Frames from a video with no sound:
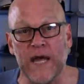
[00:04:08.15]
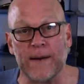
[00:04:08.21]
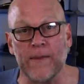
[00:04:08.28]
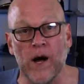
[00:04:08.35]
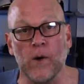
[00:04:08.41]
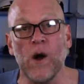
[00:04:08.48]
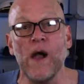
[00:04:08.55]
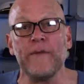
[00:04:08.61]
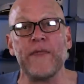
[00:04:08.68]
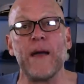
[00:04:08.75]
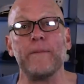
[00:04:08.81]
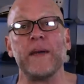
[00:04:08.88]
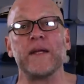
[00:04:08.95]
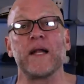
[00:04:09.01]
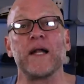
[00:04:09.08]
demo
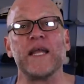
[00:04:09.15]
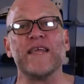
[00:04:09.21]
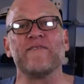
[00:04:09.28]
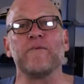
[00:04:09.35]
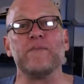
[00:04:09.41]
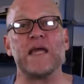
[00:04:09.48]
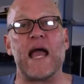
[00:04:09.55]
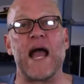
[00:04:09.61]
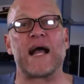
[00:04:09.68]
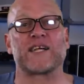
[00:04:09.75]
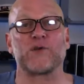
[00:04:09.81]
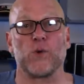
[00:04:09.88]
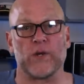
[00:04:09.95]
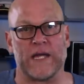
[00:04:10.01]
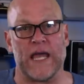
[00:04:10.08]
that may not even be
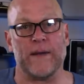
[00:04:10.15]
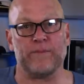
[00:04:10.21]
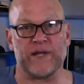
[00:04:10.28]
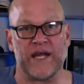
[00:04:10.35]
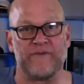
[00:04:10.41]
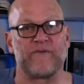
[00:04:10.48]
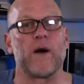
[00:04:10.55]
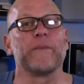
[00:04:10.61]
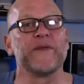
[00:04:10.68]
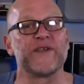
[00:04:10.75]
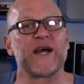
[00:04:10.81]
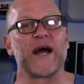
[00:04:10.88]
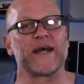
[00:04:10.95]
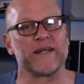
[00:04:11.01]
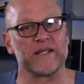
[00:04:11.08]
actual gameplay from the
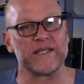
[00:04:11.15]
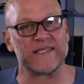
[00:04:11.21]
title